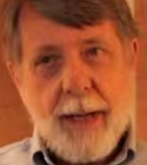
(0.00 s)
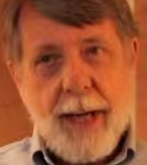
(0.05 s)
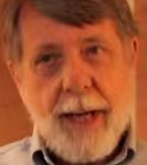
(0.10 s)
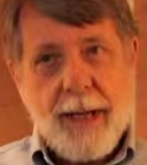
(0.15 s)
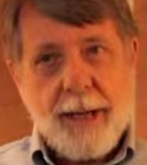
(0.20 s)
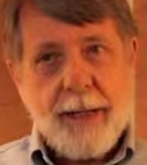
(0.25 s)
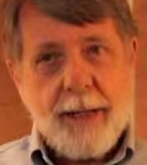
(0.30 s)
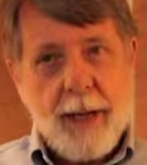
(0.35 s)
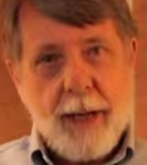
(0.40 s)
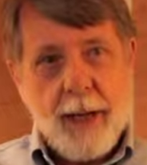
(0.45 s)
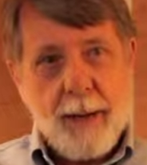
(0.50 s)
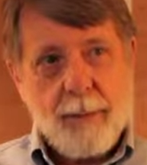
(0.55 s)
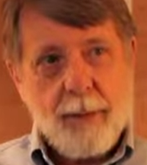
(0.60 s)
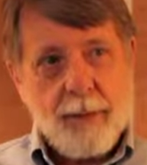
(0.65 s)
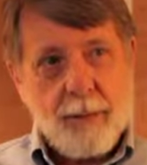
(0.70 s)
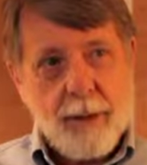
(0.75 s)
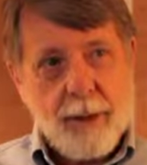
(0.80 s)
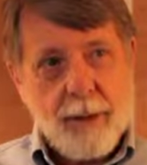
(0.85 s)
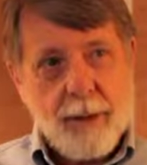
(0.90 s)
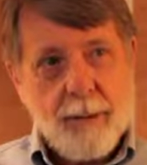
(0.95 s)
At
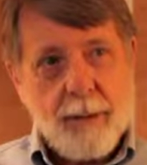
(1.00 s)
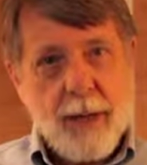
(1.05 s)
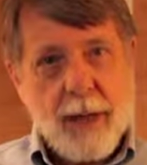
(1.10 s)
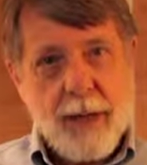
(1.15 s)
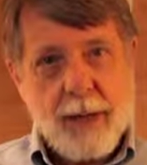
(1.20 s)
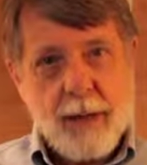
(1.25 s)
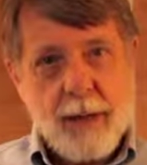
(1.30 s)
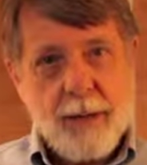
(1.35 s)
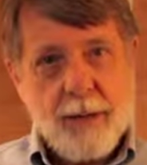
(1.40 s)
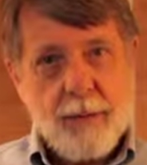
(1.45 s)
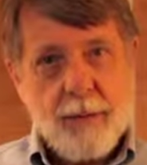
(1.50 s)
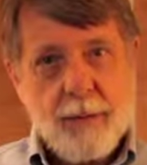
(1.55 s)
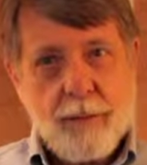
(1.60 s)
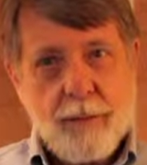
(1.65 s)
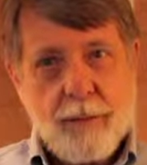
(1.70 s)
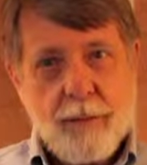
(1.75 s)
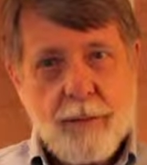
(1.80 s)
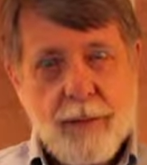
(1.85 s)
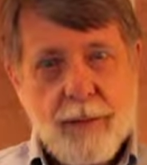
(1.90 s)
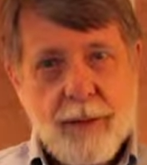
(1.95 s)
times when the pain is
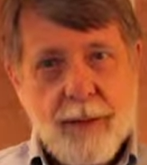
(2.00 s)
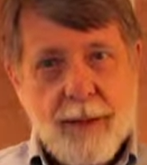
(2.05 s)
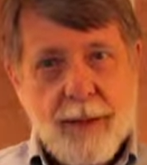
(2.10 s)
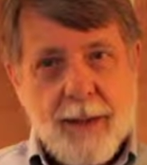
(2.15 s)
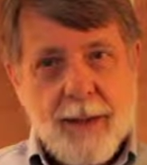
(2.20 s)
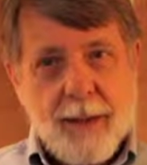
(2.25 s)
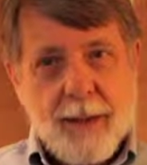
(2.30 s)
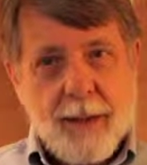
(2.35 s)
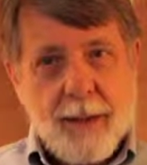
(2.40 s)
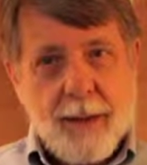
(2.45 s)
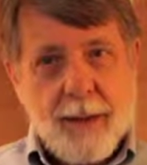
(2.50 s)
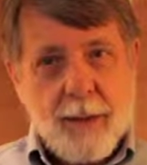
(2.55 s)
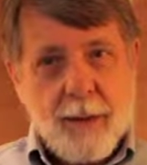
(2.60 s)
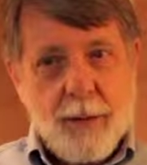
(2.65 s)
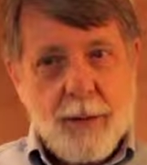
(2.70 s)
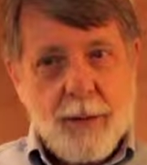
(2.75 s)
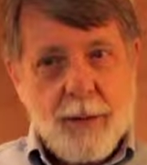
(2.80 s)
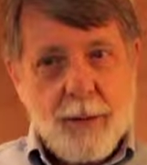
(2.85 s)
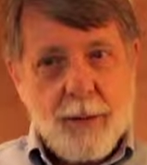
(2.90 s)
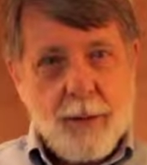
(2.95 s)

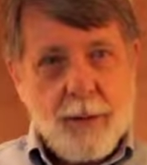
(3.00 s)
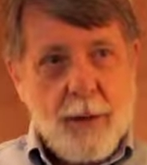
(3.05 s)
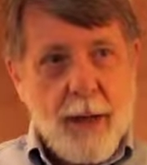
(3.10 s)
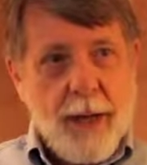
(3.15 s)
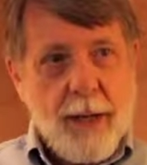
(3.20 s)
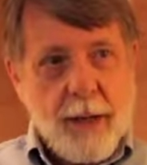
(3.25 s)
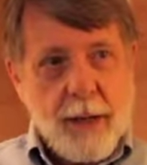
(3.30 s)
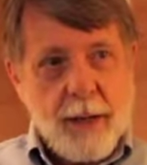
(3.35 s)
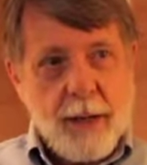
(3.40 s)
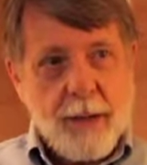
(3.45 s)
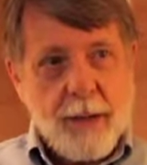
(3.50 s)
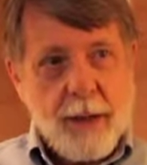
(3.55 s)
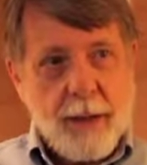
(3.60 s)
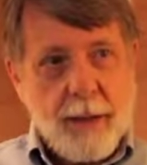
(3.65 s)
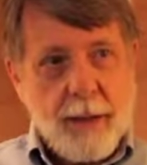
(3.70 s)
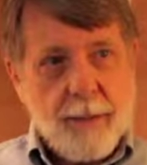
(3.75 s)
greatest,